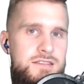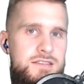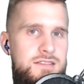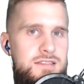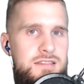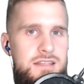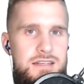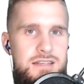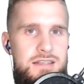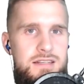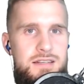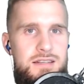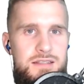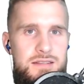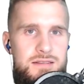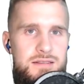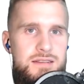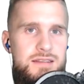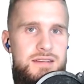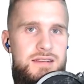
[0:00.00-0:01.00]

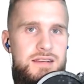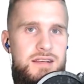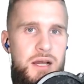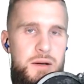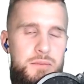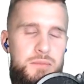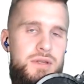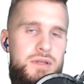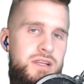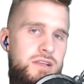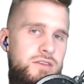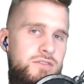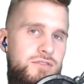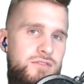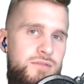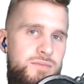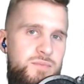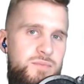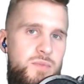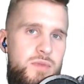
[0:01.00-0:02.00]
the
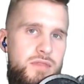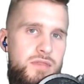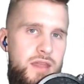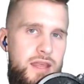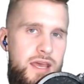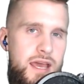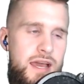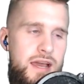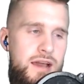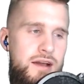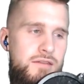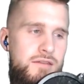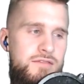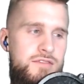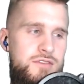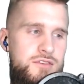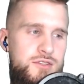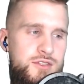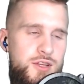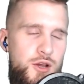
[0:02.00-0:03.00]
companies that
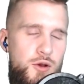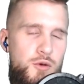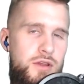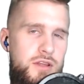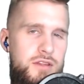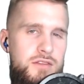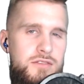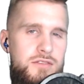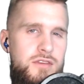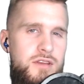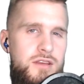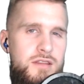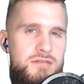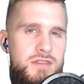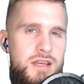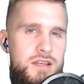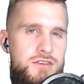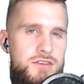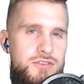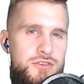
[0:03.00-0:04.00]
have tokens
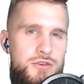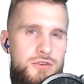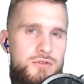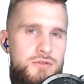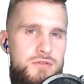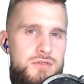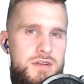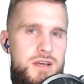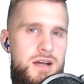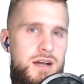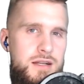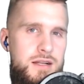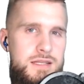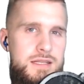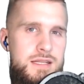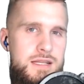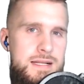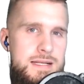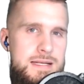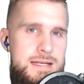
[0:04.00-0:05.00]
that do not
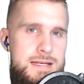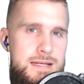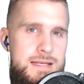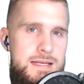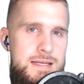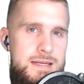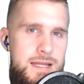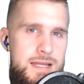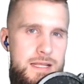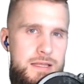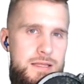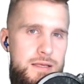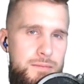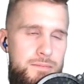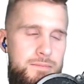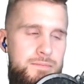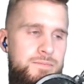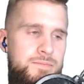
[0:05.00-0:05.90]
need them.